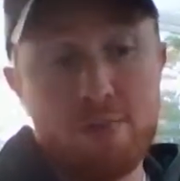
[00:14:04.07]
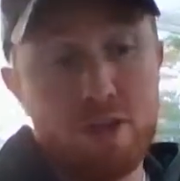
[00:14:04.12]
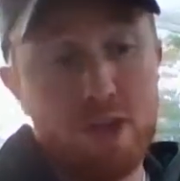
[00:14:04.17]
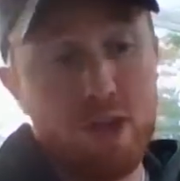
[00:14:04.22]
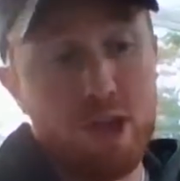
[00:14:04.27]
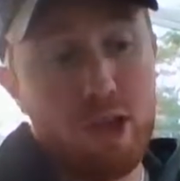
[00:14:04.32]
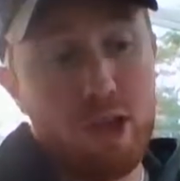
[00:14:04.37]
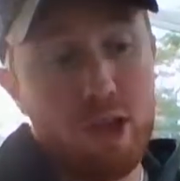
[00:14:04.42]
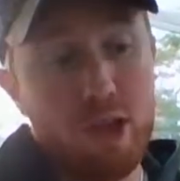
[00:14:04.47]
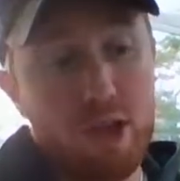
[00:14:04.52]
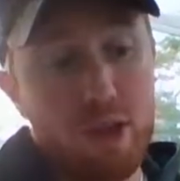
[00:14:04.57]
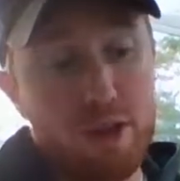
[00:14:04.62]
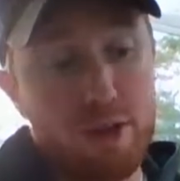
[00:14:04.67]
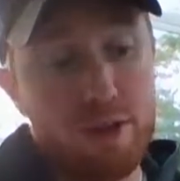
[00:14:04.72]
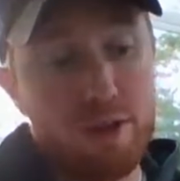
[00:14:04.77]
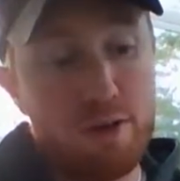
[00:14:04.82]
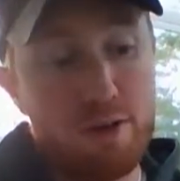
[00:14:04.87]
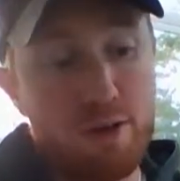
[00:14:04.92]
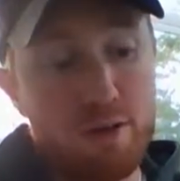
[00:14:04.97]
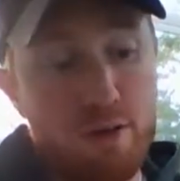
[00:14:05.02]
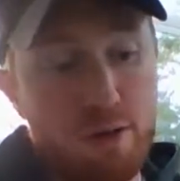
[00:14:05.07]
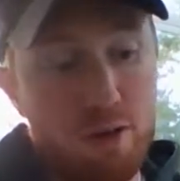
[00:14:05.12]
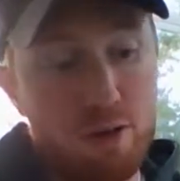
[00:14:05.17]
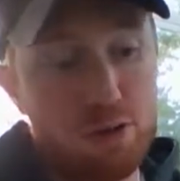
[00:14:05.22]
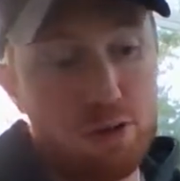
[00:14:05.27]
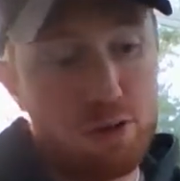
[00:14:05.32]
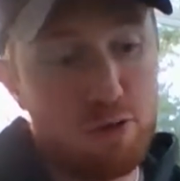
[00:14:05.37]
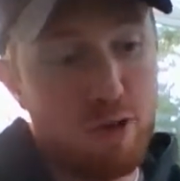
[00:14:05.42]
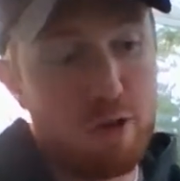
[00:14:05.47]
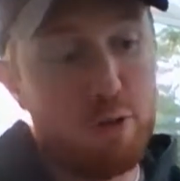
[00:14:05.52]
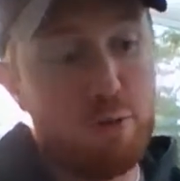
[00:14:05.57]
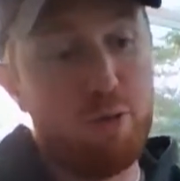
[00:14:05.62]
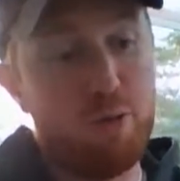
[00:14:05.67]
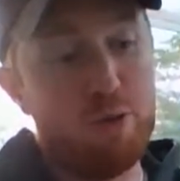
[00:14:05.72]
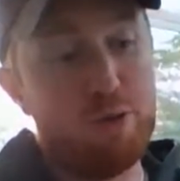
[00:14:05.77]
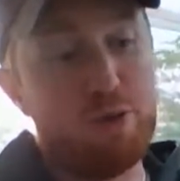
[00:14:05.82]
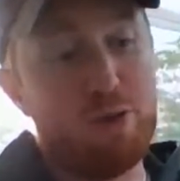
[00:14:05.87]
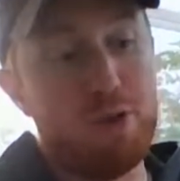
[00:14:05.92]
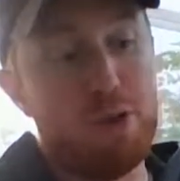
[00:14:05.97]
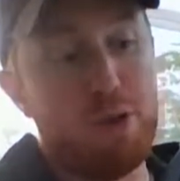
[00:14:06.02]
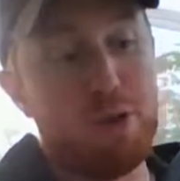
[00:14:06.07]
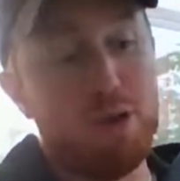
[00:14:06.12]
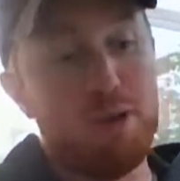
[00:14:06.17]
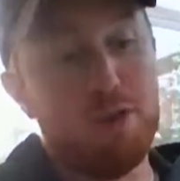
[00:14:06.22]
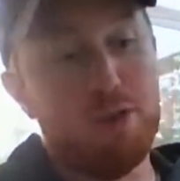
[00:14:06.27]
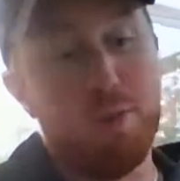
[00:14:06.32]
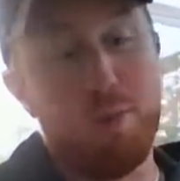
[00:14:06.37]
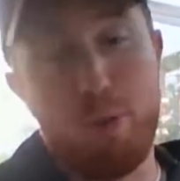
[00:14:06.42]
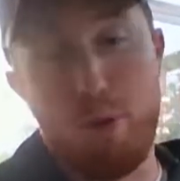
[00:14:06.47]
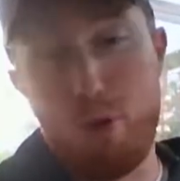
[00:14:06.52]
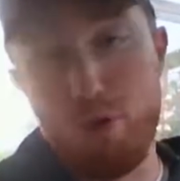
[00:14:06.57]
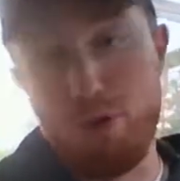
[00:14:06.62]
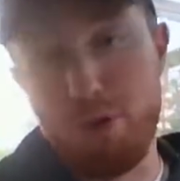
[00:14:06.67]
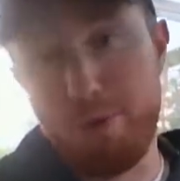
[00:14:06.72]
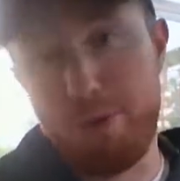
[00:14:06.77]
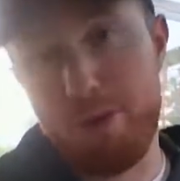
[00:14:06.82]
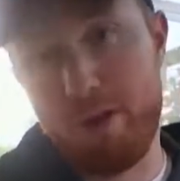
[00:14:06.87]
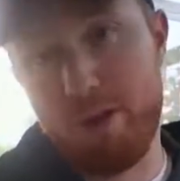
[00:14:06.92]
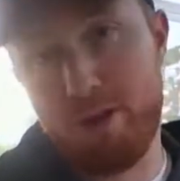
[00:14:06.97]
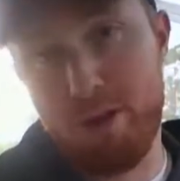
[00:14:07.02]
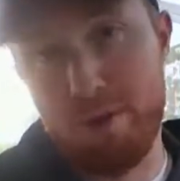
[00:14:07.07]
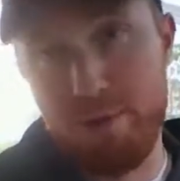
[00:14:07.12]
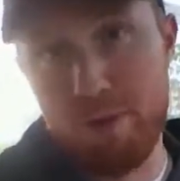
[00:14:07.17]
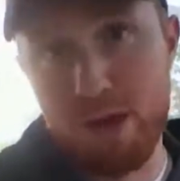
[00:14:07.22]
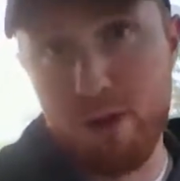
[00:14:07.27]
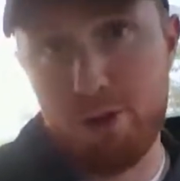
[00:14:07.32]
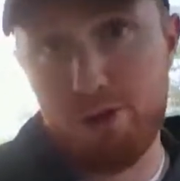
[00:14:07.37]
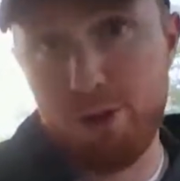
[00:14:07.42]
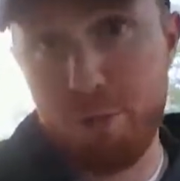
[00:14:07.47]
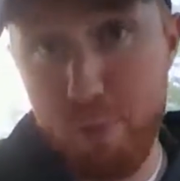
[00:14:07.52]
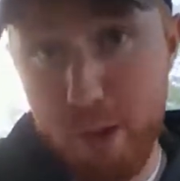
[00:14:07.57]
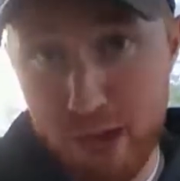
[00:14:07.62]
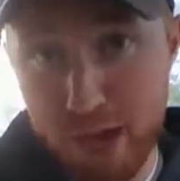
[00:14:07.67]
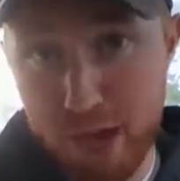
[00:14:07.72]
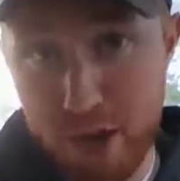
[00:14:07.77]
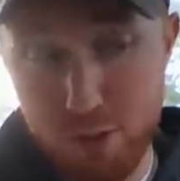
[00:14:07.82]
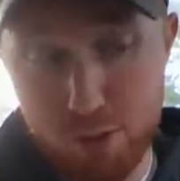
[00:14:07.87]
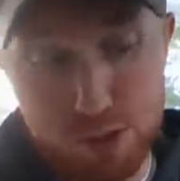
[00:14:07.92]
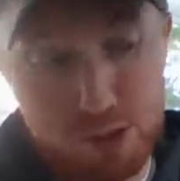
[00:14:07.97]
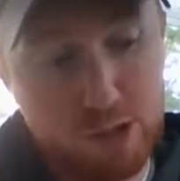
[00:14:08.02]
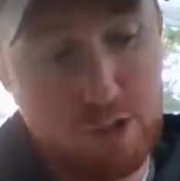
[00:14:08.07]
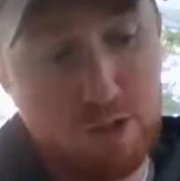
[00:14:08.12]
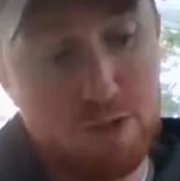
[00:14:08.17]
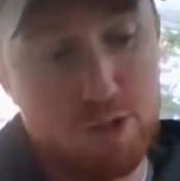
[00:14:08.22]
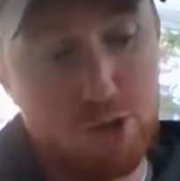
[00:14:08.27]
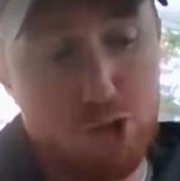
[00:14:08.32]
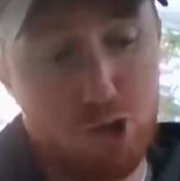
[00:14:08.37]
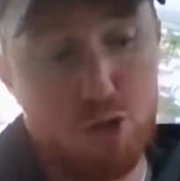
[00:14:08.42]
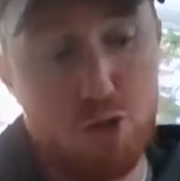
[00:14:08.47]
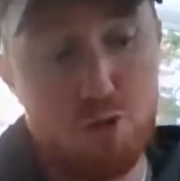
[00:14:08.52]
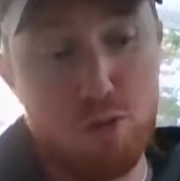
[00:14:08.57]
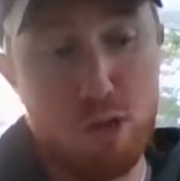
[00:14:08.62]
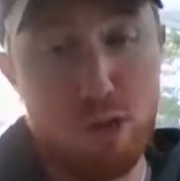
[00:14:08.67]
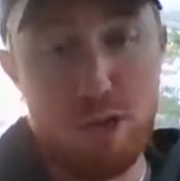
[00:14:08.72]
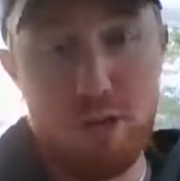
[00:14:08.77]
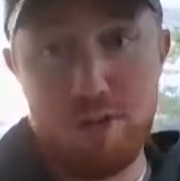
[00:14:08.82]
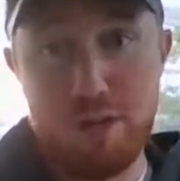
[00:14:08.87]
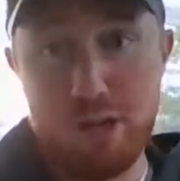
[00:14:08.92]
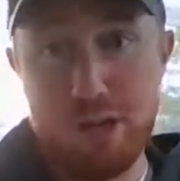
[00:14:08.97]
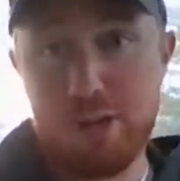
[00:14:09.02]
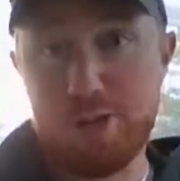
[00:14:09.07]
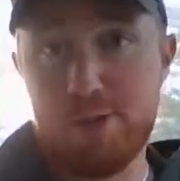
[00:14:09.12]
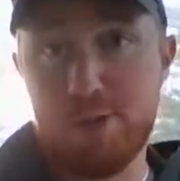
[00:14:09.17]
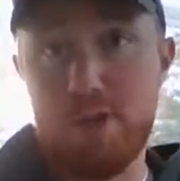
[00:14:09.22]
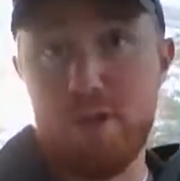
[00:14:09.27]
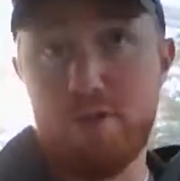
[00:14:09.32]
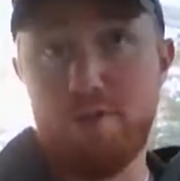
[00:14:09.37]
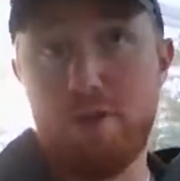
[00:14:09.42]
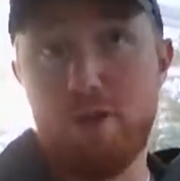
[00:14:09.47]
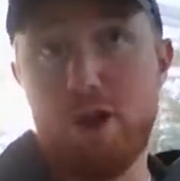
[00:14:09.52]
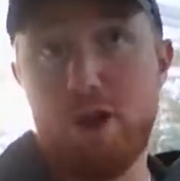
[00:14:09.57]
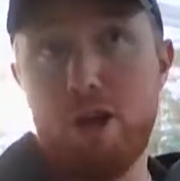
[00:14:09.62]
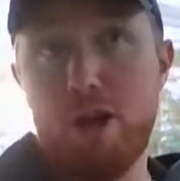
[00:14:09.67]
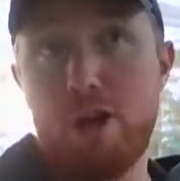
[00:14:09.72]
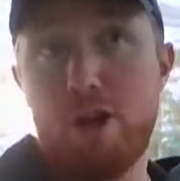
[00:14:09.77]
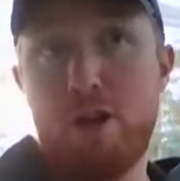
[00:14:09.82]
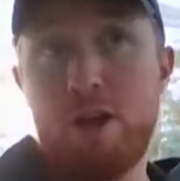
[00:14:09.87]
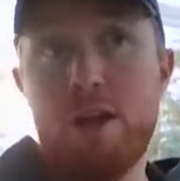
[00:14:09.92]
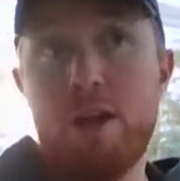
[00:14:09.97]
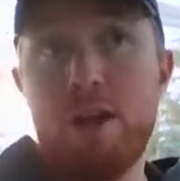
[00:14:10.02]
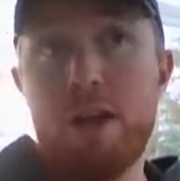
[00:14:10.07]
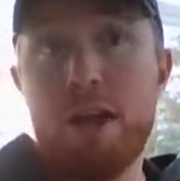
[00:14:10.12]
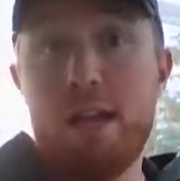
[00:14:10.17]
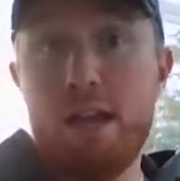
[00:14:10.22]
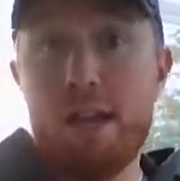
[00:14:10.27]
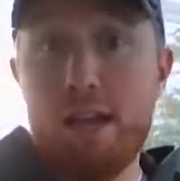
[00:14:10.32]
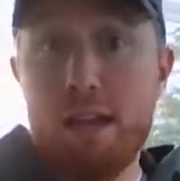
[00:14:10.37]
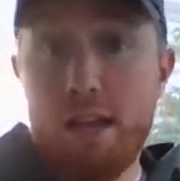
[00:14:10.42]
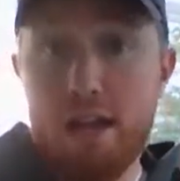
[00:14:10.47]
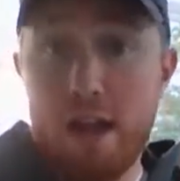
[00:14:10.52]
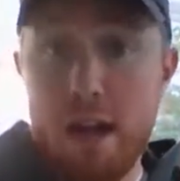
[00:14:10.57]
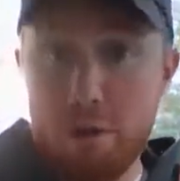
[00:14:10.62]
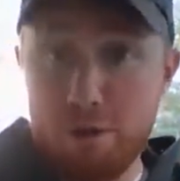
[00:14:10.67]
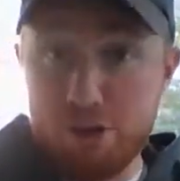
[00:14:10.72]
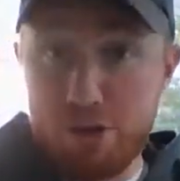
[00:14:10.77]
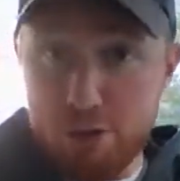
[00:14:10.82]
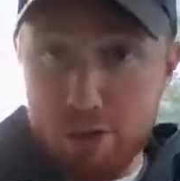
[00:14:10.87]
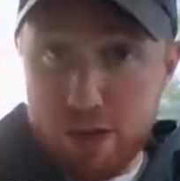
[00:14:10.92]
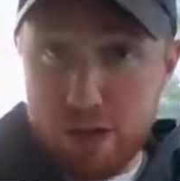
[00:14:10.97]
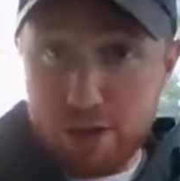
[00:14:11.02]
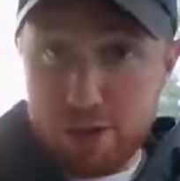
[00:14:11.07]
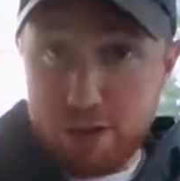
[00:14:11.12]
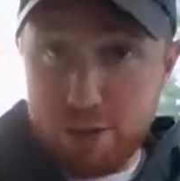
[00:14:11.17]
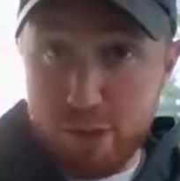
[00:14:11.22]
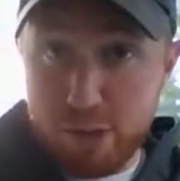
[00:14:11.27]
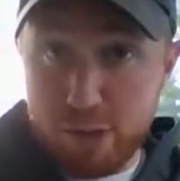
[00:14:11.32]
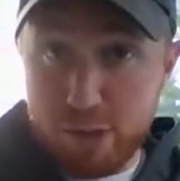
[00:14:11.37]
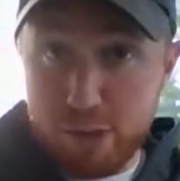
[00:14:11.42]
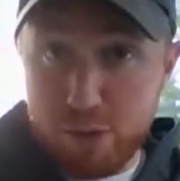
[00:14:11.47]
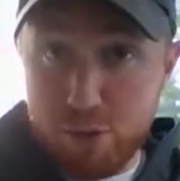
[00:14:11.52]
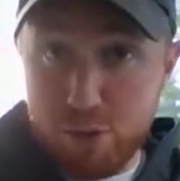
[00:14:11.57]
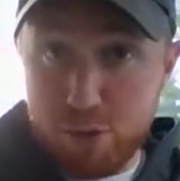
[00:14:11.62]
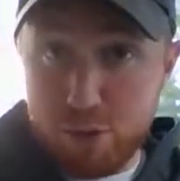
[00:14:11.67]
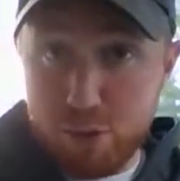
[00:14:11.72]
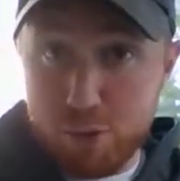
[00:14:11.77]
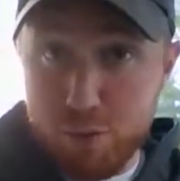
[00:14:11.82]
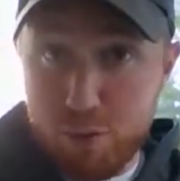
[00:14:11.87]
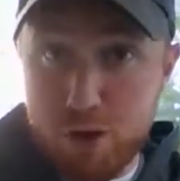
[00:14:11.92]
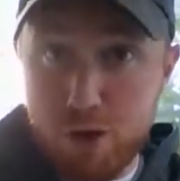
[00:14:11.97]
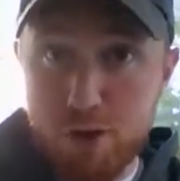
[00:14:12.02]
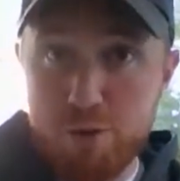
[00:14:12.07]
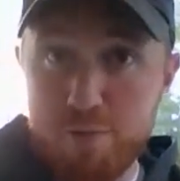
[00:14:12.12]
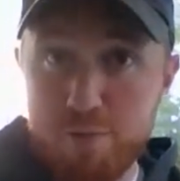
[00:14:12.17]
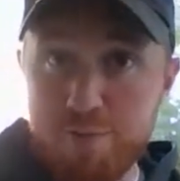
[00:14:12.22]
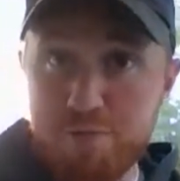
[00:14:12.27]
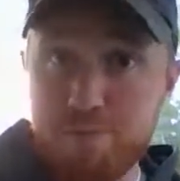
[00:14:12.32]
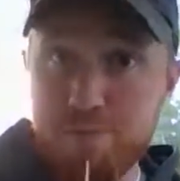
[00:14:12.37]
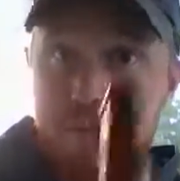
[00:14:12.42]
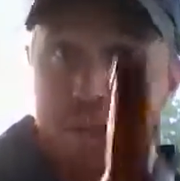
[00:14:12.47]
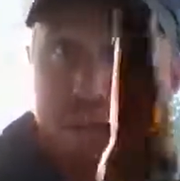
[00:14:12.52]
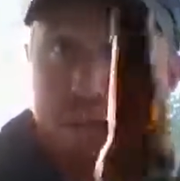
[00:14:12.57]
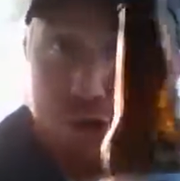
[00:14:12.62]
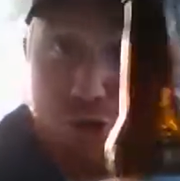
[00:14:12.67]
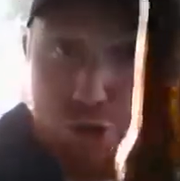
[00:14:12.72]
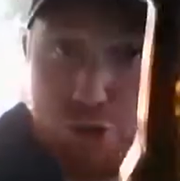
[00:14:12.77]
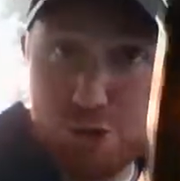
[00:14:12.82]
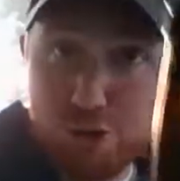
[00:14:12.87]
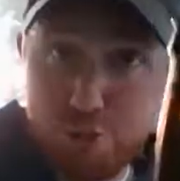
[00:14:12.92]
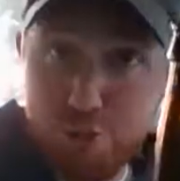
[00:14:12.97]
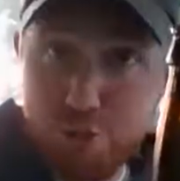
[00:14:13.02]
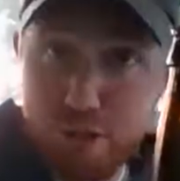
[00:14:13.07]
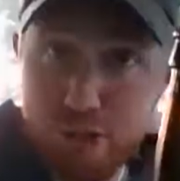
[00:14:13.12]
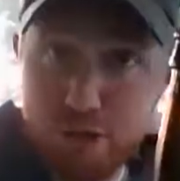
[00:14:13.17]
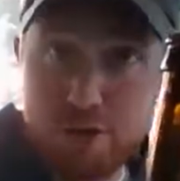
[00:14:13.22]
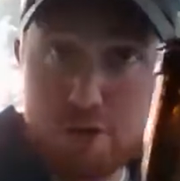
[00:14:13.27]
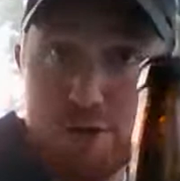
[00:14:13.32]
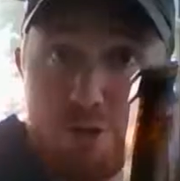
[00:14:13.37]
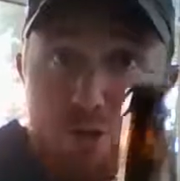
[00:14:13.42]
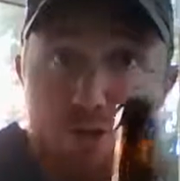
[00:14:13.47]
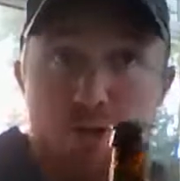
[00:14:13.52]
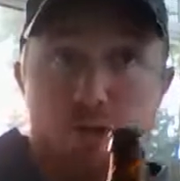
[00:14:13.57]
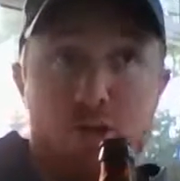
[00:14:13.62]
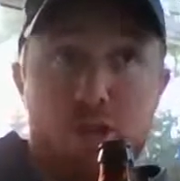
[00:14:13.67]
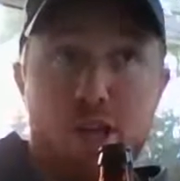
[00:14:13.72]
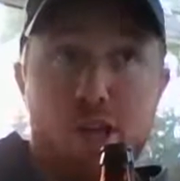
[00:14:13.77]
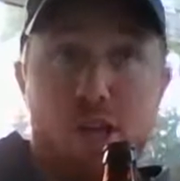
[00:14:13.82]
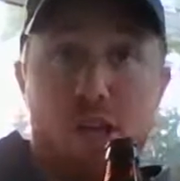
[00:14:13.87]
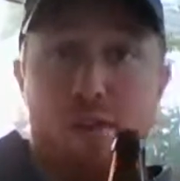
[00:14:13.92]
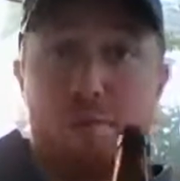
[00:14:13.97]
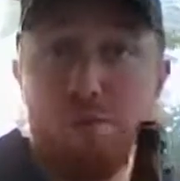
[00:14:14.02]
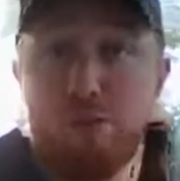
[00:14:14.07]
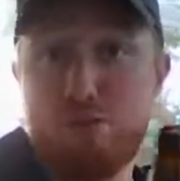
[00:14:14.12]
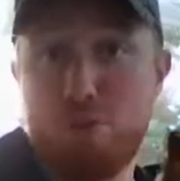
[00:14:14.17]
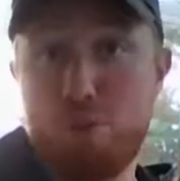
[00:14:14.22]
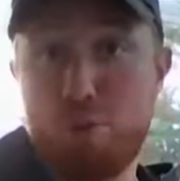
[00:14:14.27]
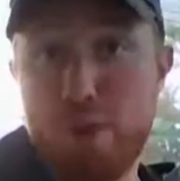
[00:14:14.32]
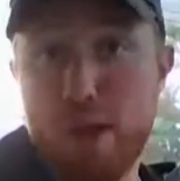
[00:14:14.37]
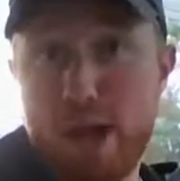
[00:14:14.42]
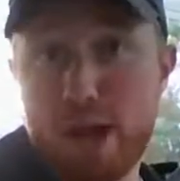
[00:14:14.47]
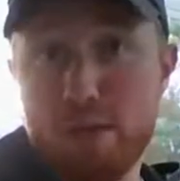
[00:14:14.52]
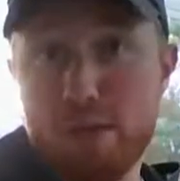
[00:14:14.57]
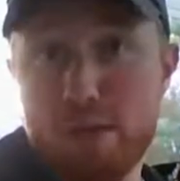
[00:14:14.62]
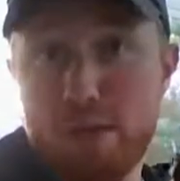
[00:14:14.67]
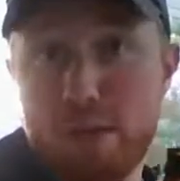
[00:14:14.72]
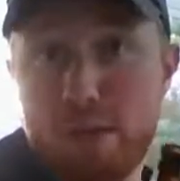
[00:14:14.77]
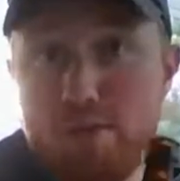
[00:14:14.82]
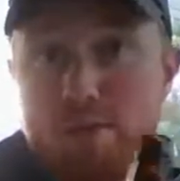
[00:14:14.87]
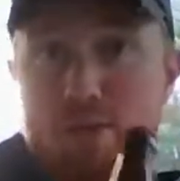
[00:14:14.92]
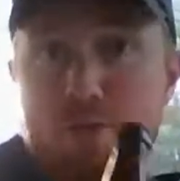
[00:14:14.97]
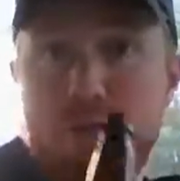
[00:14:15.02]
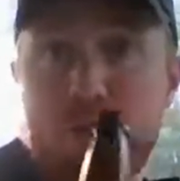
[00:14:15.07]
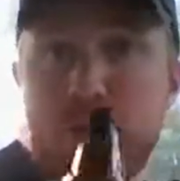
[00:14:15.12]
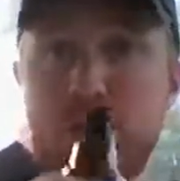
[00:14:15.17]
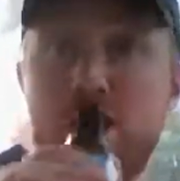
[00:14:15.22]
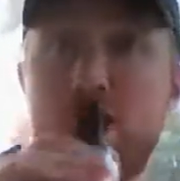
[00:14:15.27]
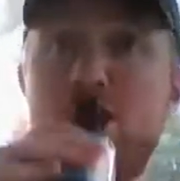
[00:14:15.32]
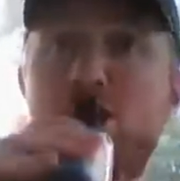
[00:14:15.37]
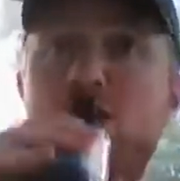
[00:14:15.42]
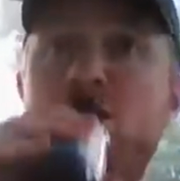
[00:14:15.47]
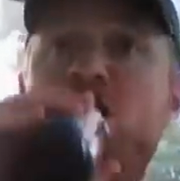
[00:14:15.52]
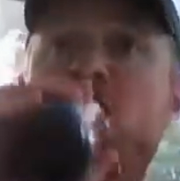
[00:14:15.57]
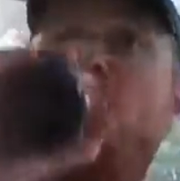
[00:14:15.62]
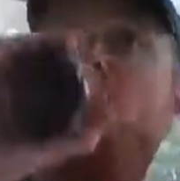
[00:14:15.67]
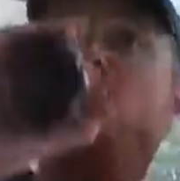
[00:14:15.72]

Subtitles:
And also I will put the poll up there about the payouts. So that's all I've got. I will see you guys on the message boards tomorrow. Enjoy some beers. Enjoy the games. No Pats game. Don't forget.